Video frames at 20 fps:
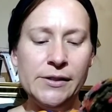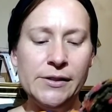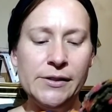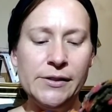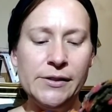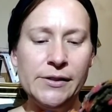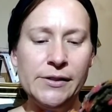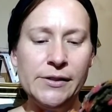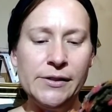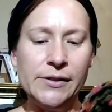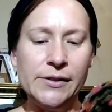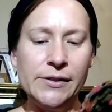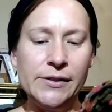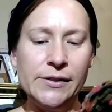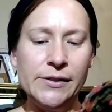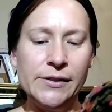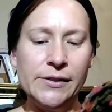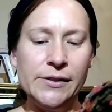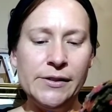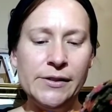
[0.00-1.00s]

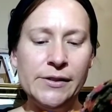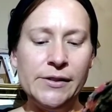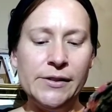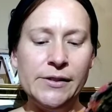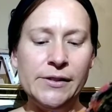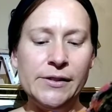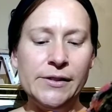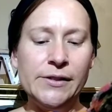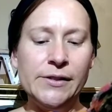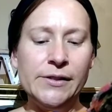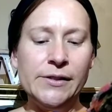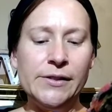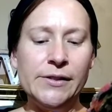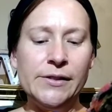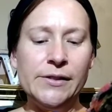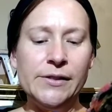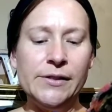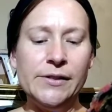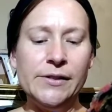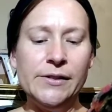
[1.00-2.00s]

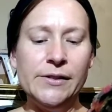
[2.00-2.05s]
(silence)